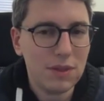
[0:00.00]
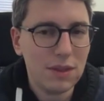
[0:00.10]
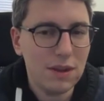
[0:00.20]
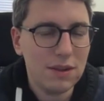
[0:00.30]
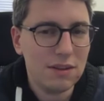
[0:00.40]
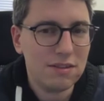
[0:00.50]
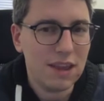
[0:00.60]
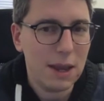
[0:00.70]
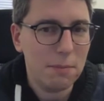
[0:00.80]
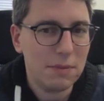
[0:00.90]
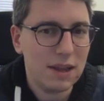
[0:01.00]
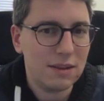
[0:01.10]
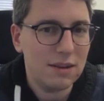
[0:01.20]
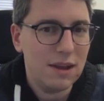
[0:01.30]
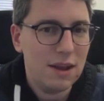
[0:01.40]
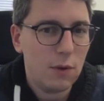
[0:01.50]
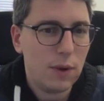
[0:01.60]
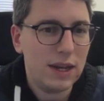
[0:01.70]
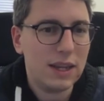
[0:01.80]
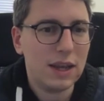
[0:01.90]
the same, that
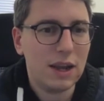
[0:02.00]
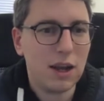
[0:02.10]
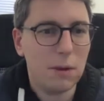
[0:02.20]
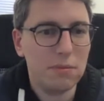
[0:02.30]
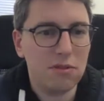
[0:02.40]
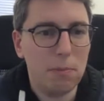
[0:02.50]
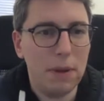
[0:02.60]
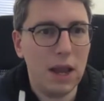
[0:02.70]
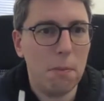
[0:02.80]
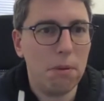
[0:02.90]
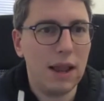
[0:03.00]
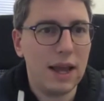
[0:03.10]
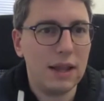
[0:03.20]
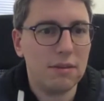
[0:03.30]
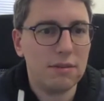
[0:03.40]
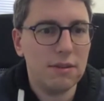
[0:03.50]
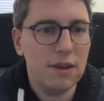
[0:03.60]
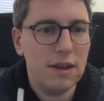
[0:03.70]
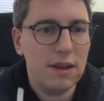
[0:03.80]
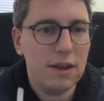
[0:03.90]
when it comes to bigger plants
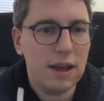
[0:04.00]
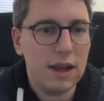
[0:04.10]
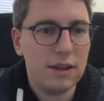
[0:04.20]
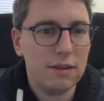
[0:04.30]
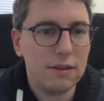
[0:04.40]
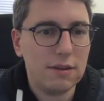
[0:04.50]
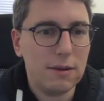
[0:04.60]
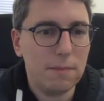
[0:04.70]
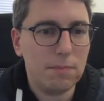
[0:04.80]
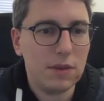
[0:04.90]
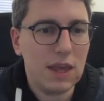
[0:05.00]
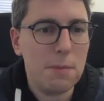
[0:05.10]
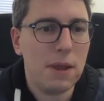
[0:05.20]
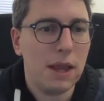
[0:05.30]
And keeping in